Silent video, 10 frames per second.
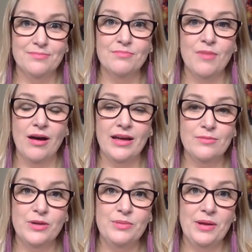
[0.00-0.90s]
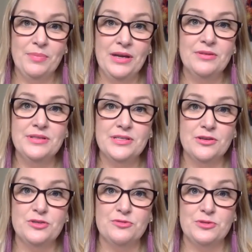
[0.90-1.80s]
When my parents
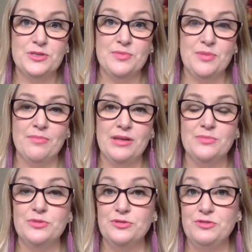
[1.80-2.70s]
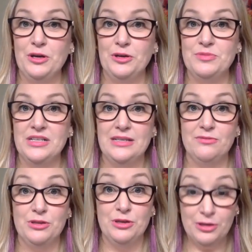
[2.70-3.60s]
got divorced, my mother moved home to live
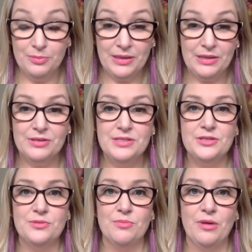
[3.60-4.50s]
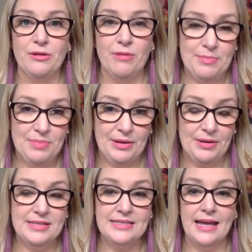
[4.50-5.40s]
with her parents, who were my
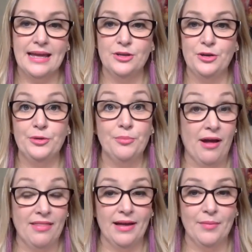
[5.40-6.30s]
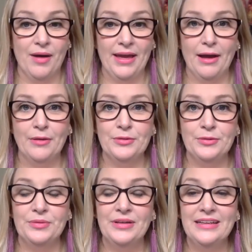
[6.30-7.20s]
grandparents, and her brother, my uncle.